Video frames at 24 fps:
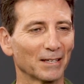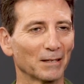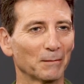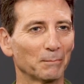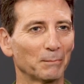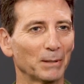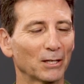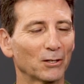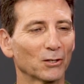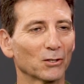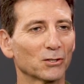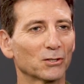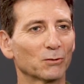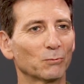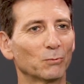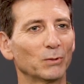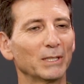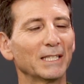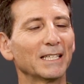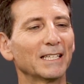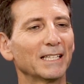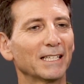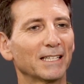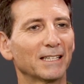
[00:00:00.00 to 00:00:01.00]
Because
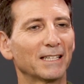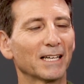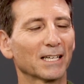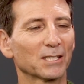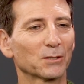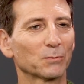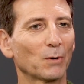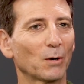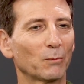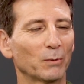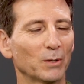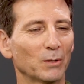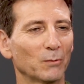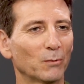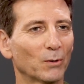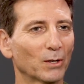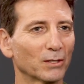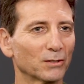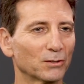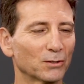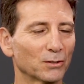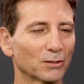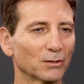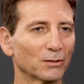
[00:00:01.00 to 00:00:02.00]
really that's what we
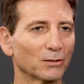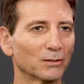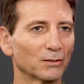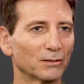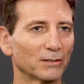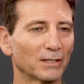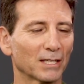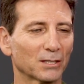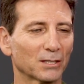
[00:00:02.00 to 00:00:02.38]
want. The